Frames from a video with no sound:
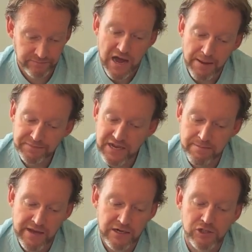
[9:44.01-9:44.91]
Update
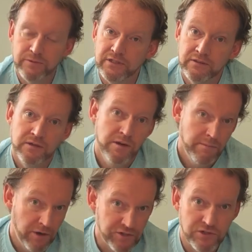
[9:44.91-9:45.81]
management,
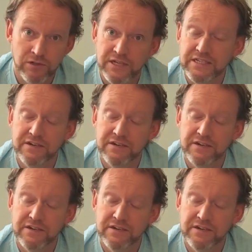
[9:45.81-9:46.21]
personally